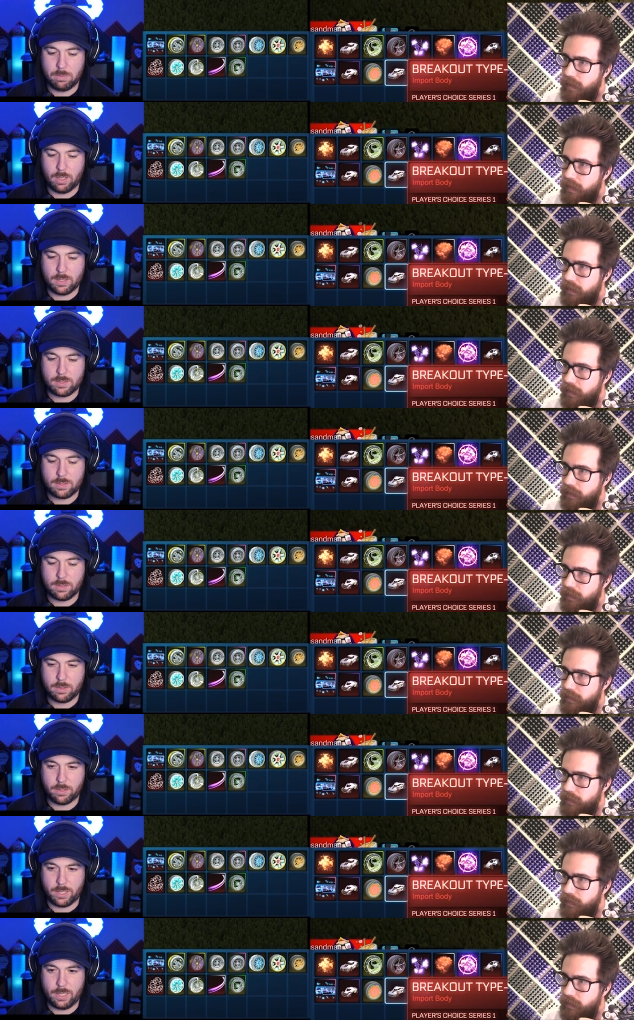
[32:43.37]
Speaker 1: Plus
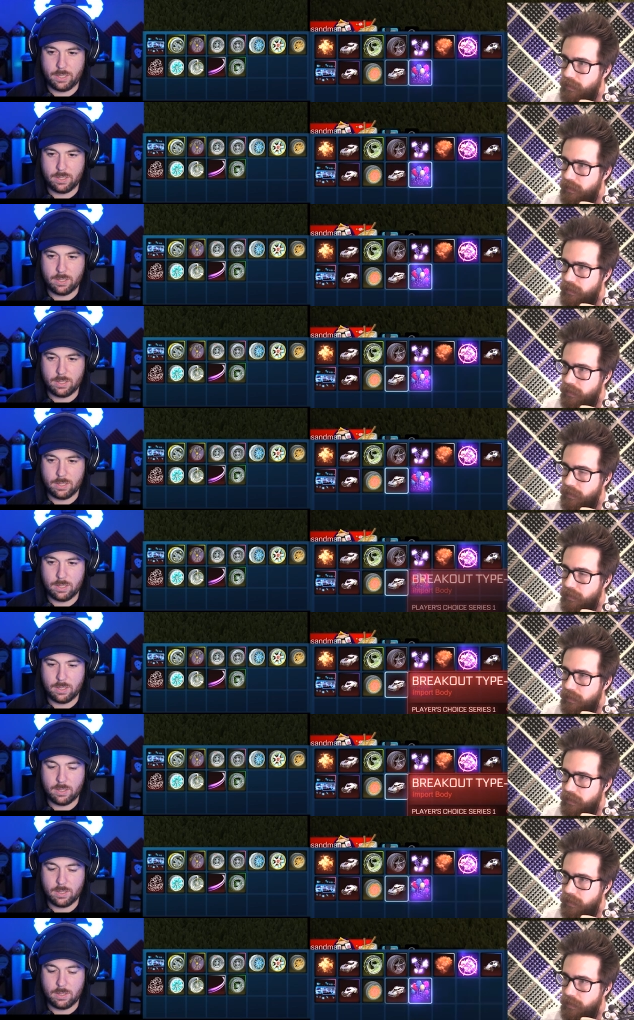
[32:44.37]
three.
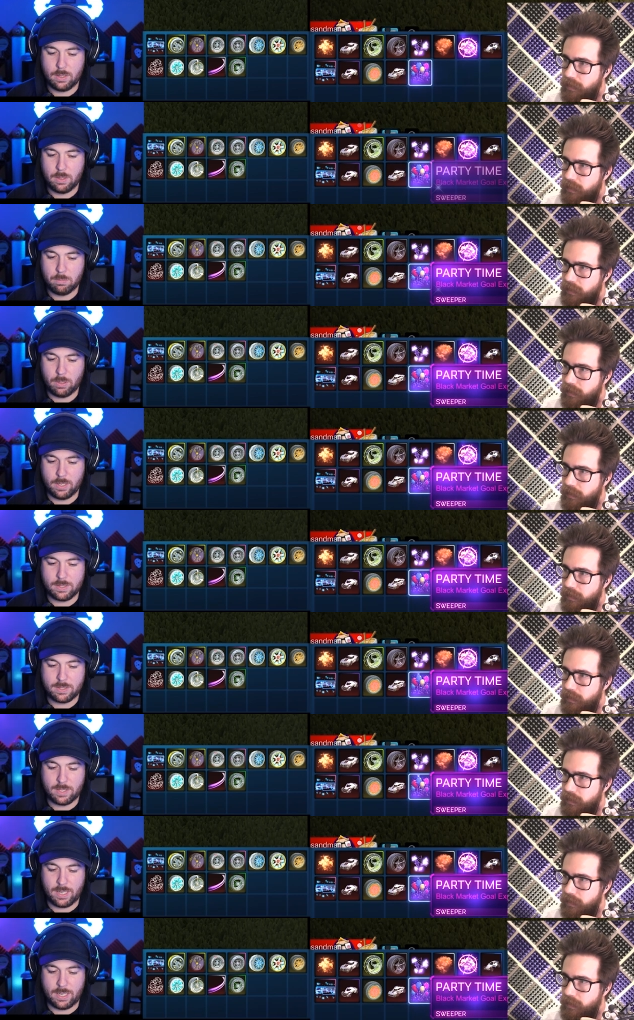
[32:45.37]

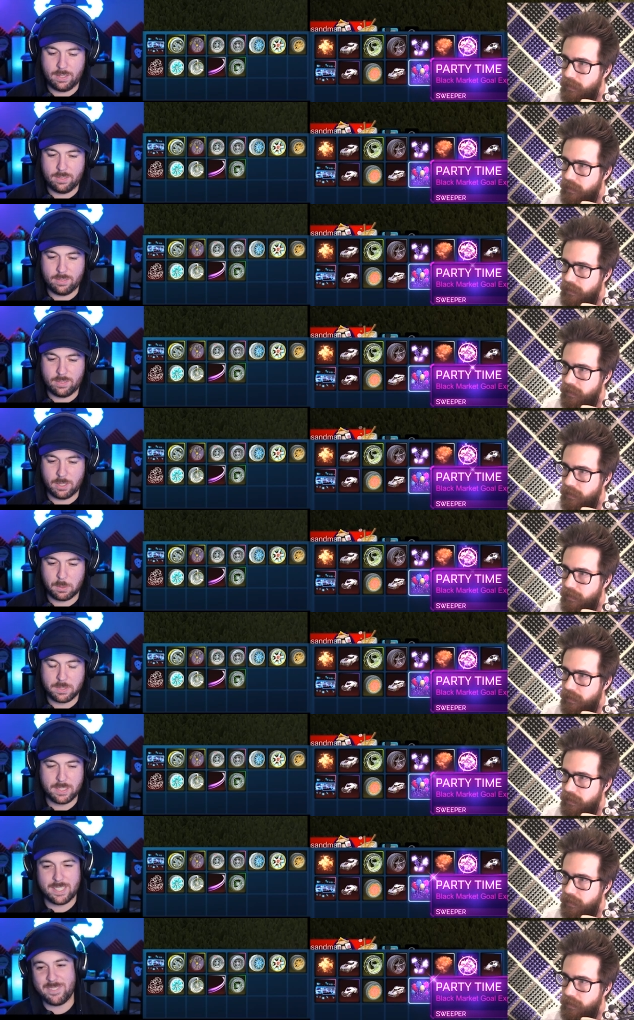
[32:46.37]
Plus eight
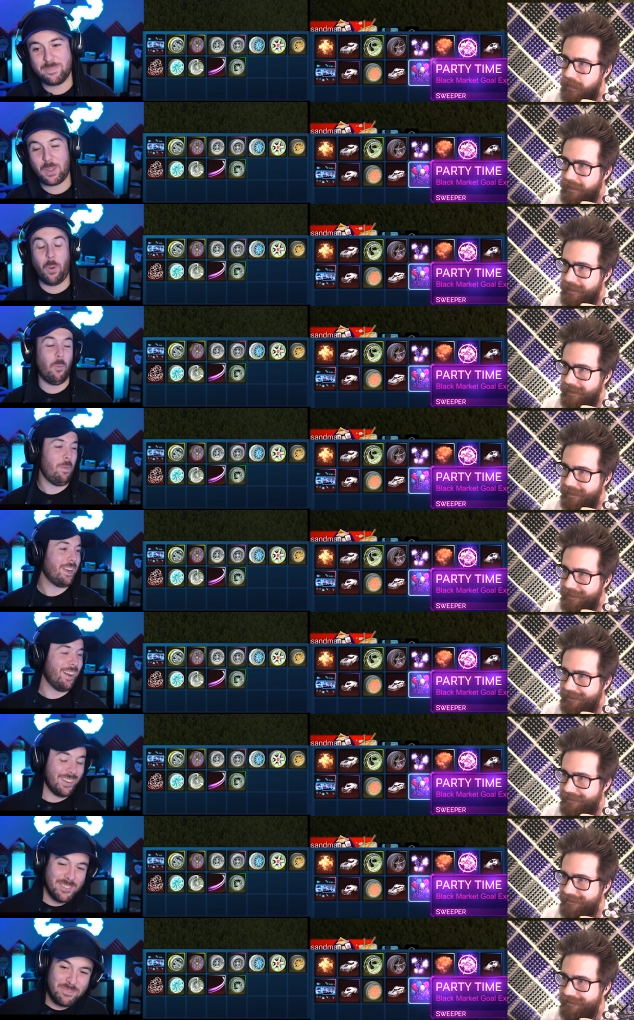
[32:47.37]
equals 60. Oh my
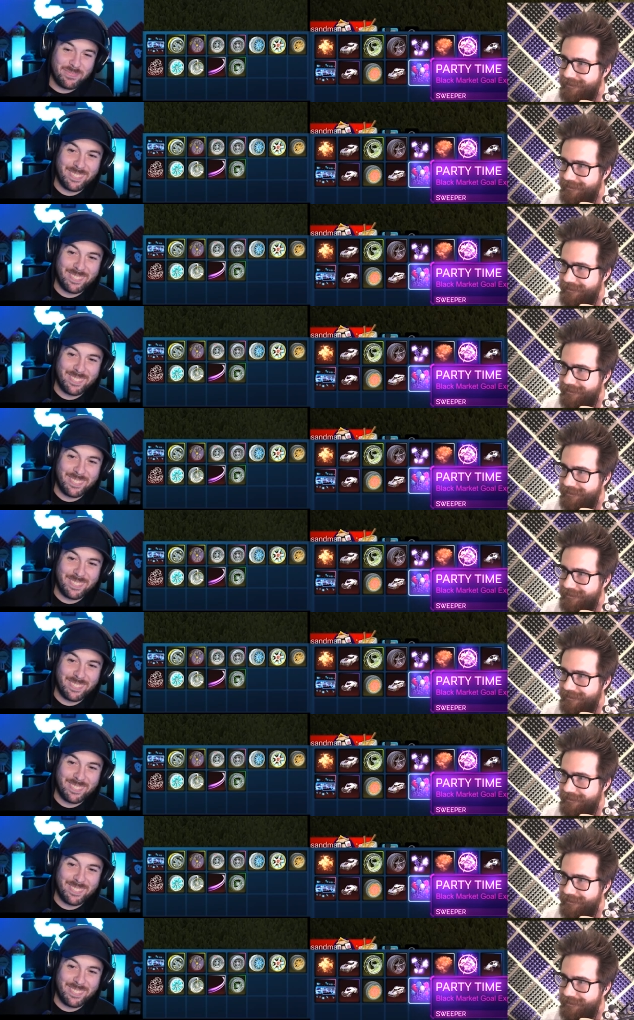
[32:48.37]
God.